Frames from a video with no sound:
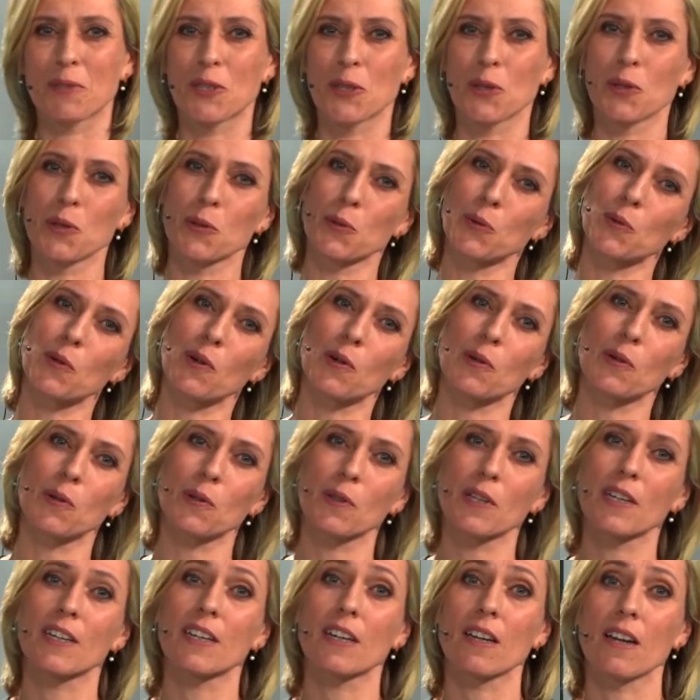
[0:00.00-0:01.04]
to you
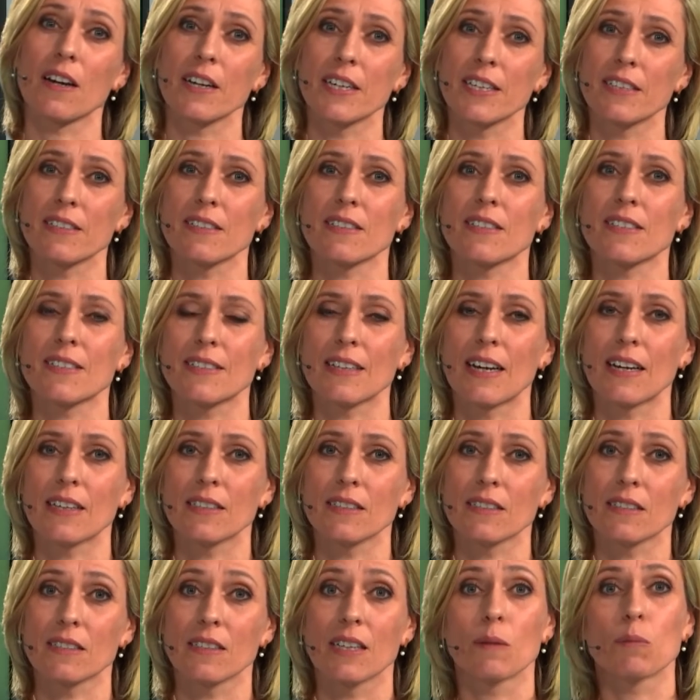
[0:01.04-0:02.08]
all, clients
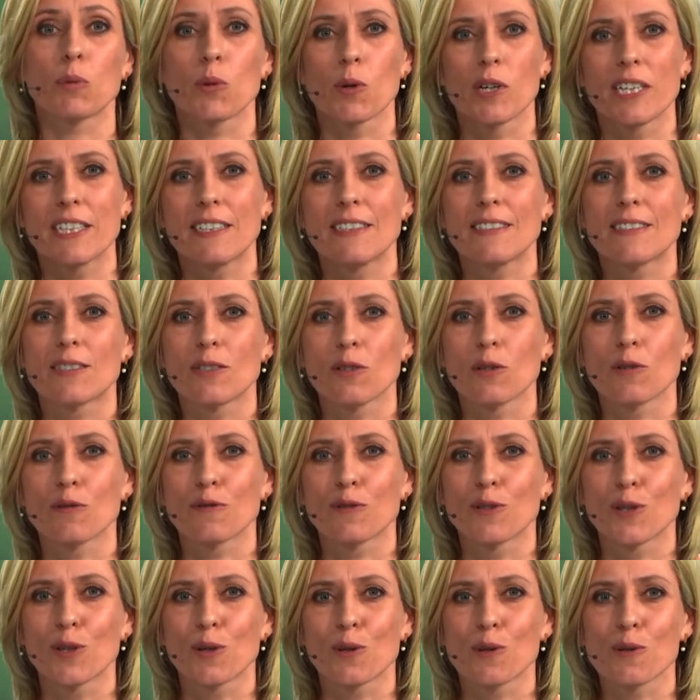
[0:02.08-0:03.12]
and employees of
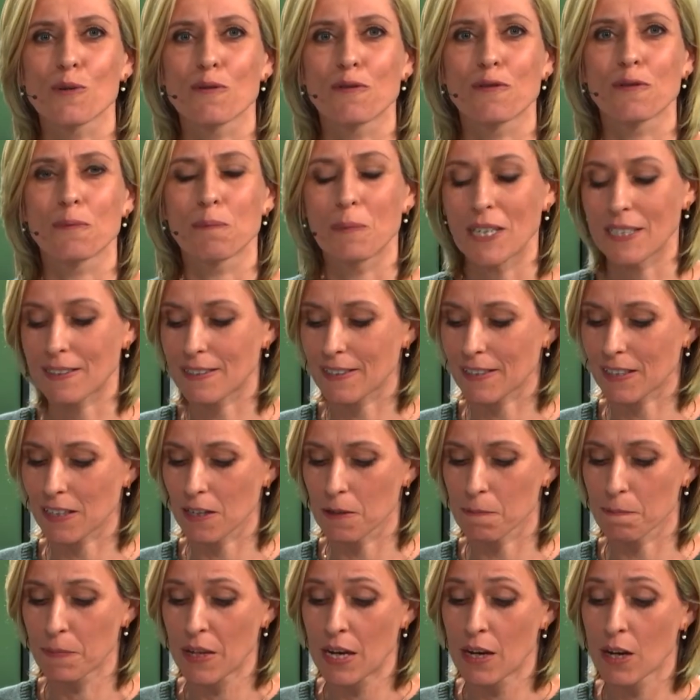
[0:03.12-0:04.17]
Degroof
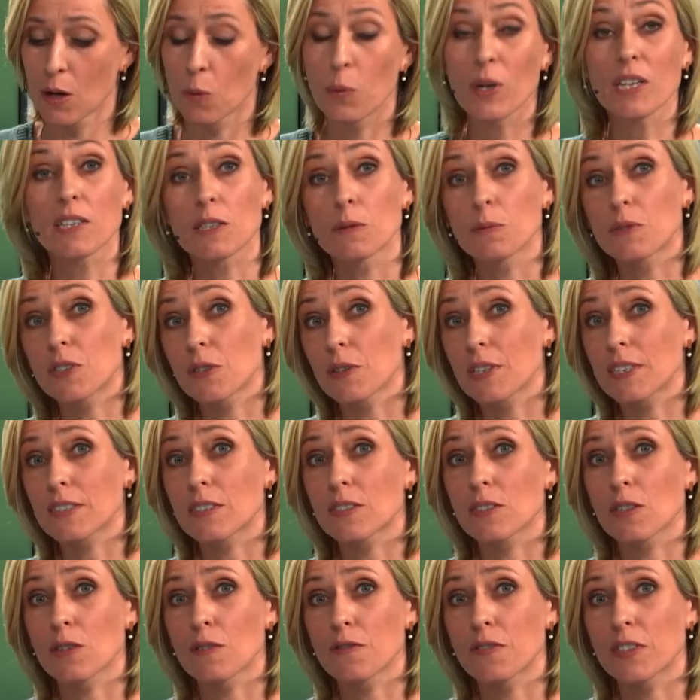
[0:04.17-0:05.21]
Petercam. Welcome to
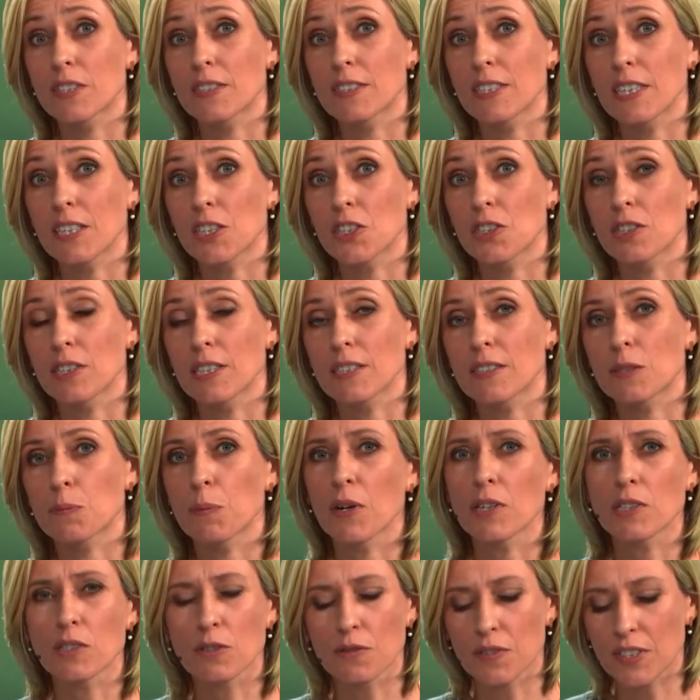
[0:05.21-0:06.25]
this conversation. It's
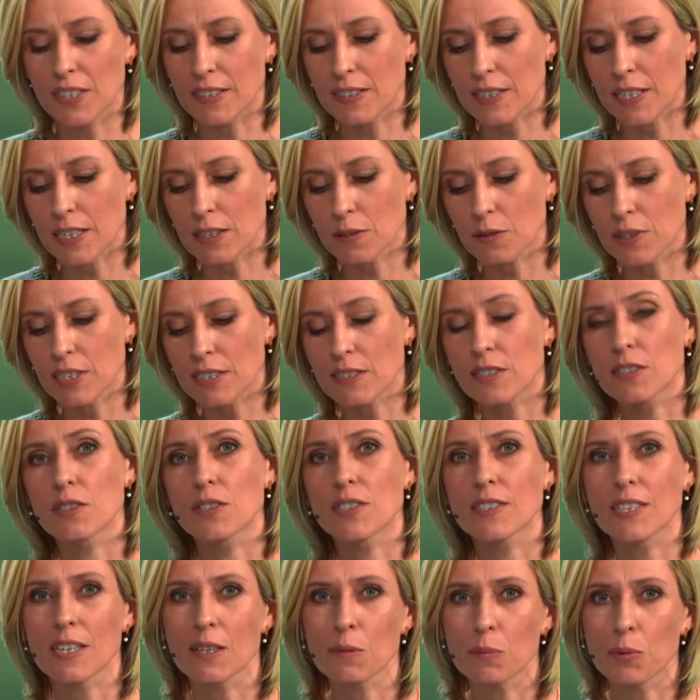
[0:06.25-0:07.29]
part of a series to
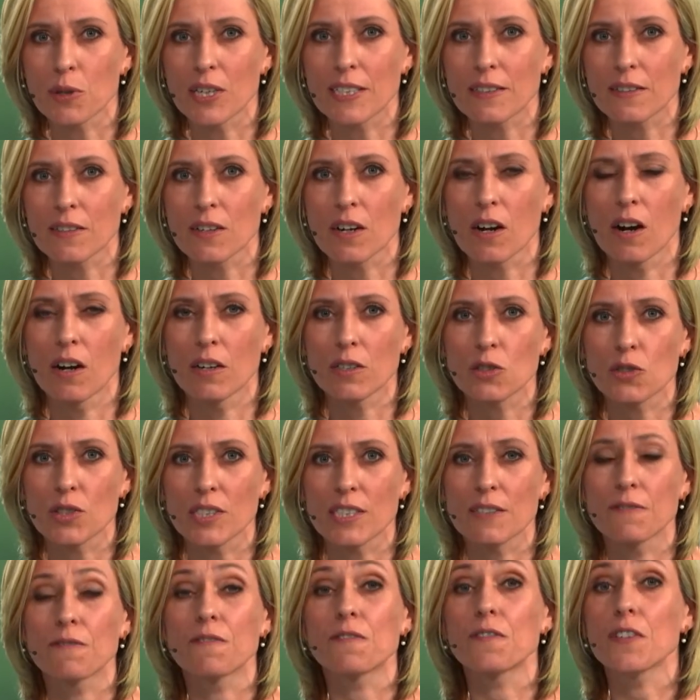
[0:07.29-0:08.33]
celebrate the
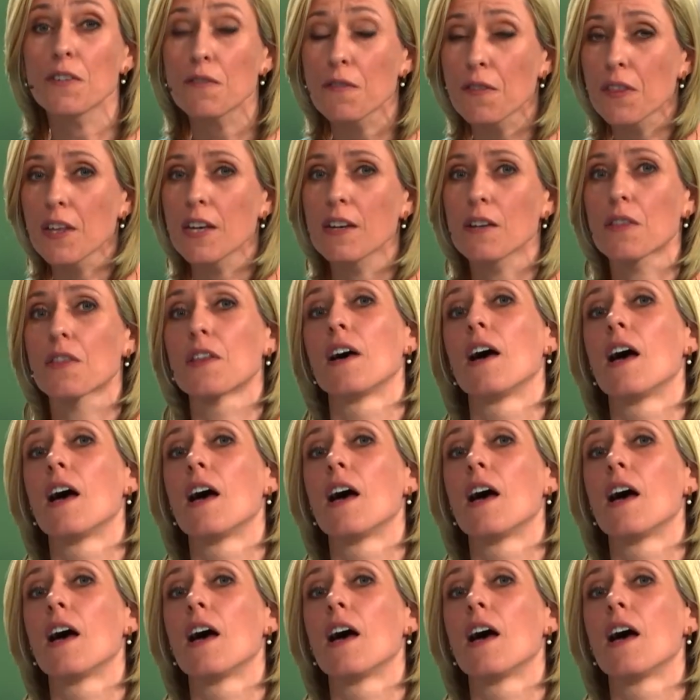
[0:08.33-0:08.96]
150th